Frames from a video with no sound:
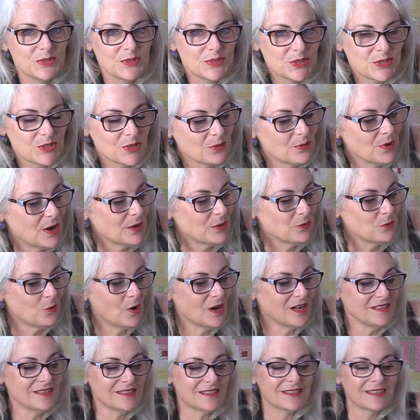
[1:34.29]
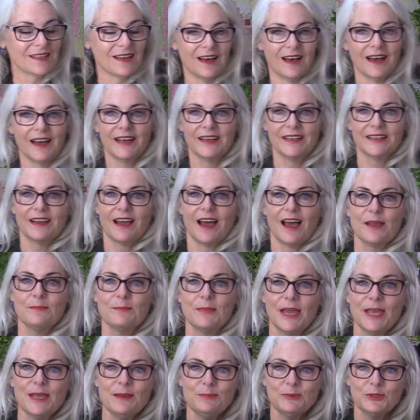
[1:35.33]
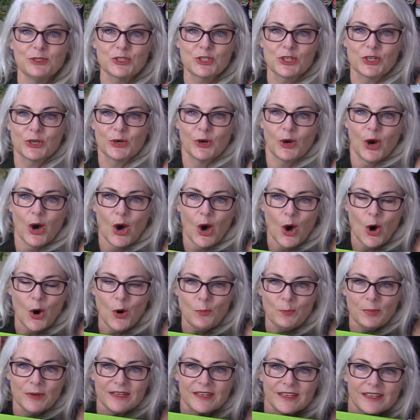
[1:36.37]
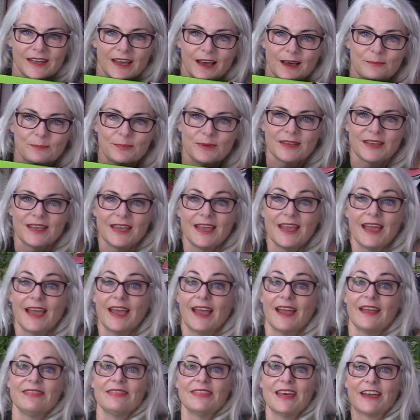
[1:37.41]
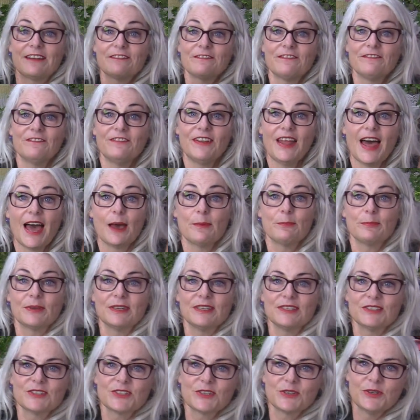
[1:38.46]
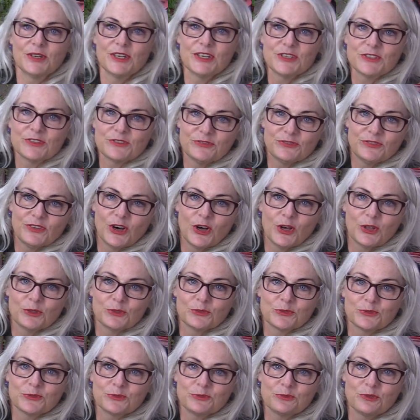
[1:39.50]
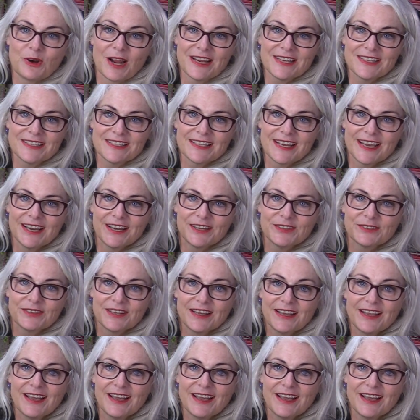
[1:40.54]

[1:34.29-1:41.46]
So on one side, I'm able to open it up, and that flap is going to fall right down.